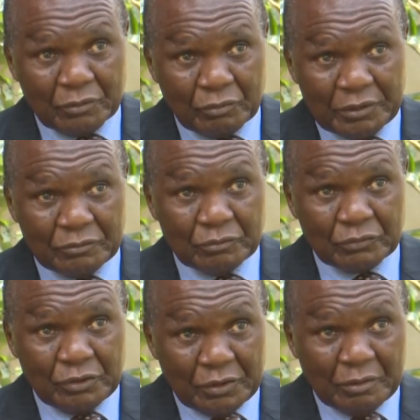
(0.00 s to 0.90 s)
right? To
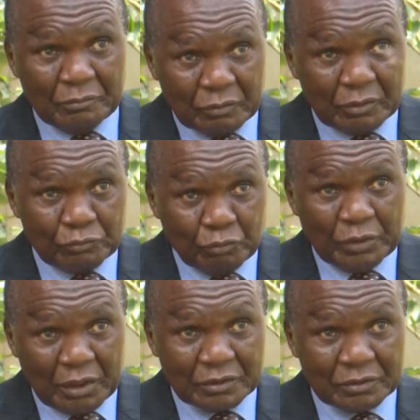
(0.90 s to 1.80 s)
see them
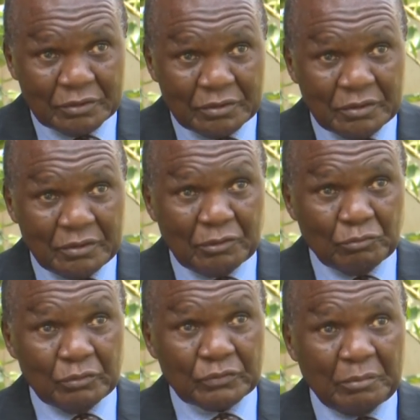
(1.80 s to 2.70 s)
do that. That
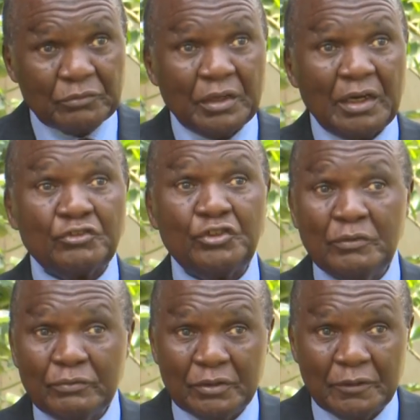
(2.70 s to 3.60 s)
was something
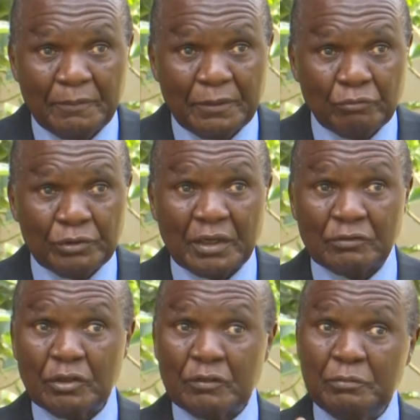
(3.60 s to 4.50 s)
achieved which
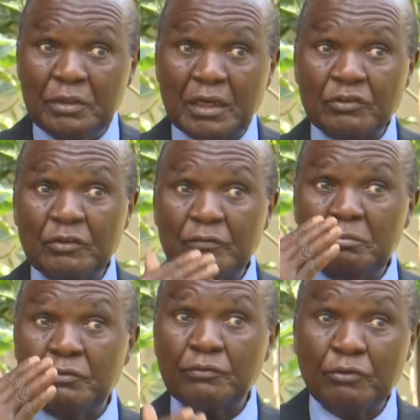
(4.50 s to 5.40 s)
has not been
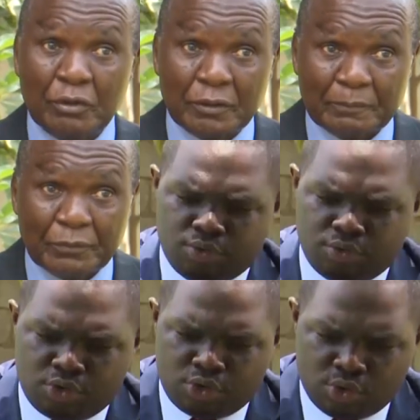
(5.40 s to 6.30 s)
achieved before.
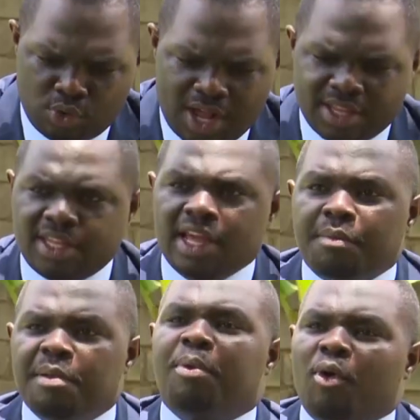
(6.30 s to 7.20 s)
You are the
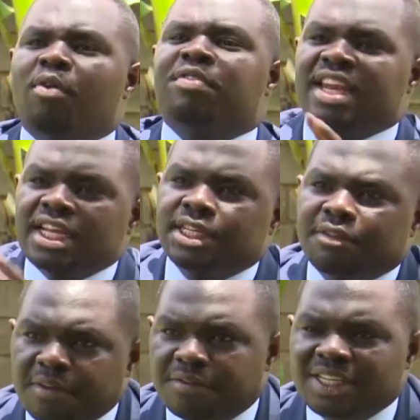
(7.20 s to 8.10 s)
young people of the
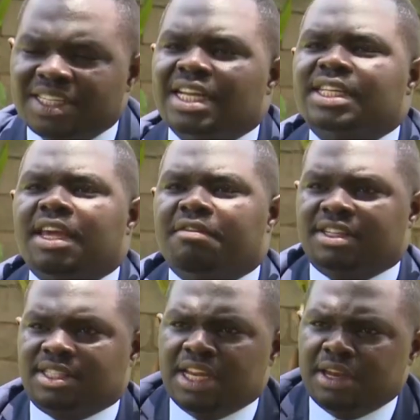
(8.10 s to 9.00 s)
1950s that gave
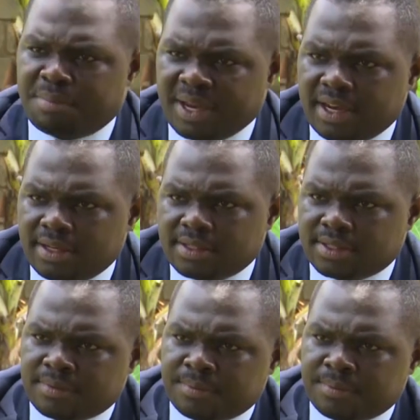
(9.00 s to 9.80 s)
us the independence.